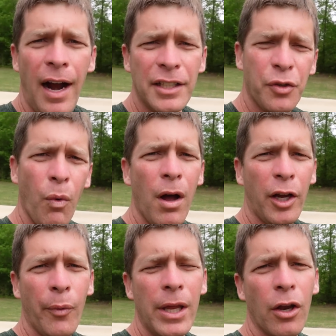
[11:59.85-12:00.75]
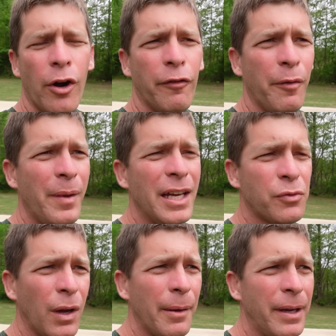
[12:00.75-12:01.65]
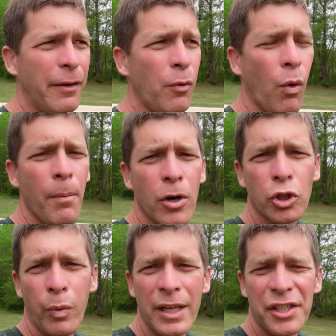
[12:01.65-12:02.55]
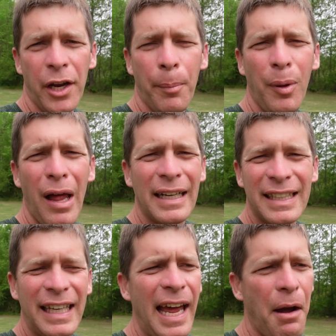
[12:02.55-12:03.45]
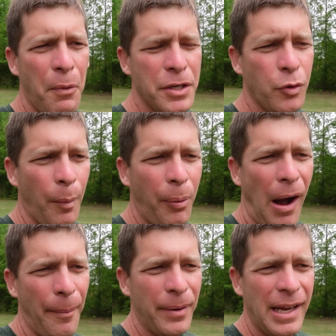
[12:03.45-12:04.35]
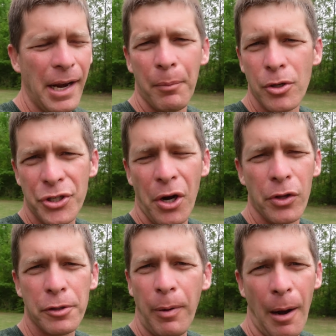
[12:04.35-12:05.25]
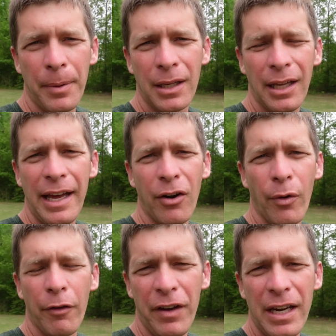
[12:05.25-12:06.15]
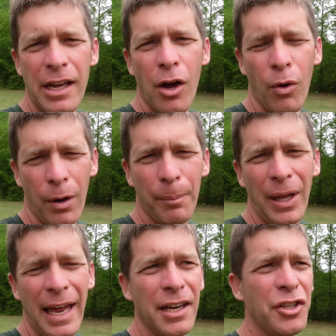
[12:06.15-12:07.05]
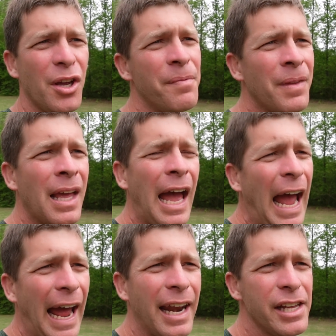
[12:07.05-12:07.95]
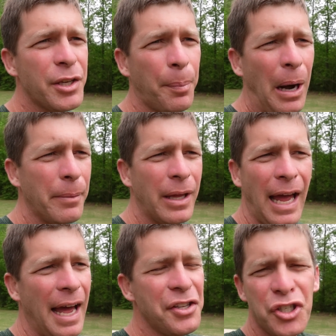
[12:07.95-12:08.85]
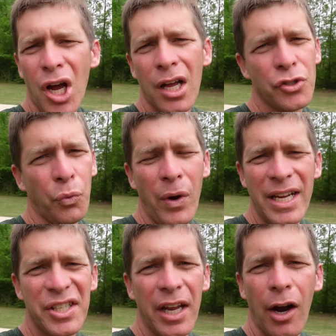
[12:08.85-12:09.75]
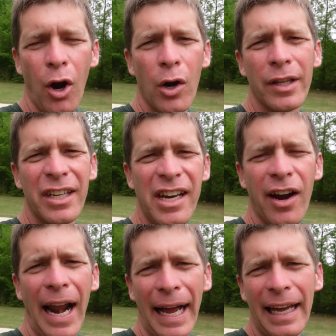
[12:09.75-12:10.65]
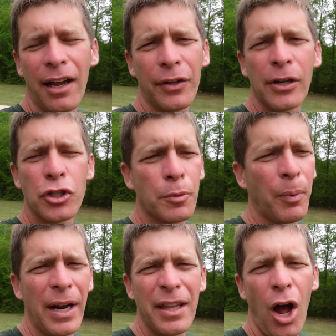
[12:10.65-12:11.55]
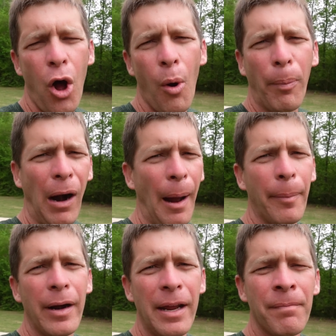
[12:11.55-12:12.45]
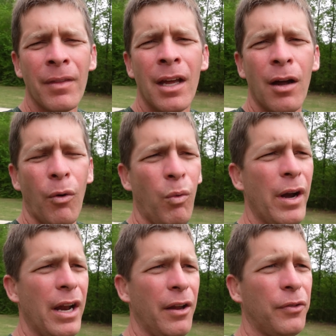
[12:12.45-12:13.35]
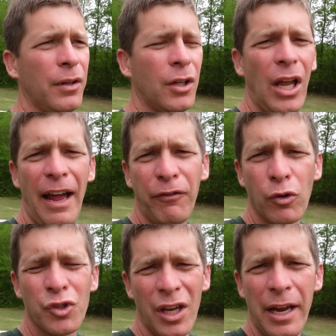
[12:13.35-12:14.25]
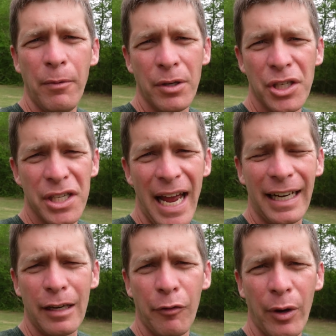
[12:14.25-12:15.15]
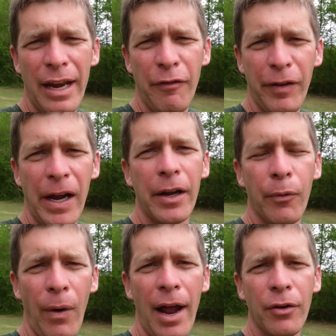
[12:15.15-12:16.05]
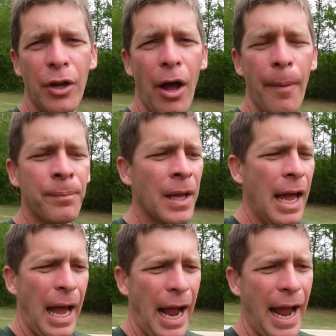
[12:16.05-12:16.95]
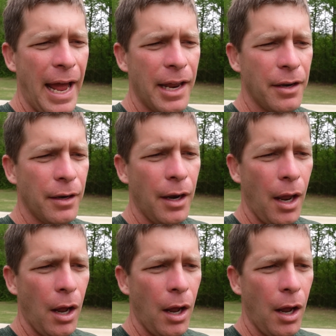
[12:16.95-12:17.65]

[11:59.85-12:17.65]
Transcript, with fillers: All right, so what can we learn from this? Well, let me give you one more twist in the plot. Today I went to a property and I'm gonna show this property later video, or I'm planning to. And it's a property that had tons of weeds in it early in the year. And I got out there and sprayed the whole property with glyphosate, which is the active ingredient found in Roundup, and,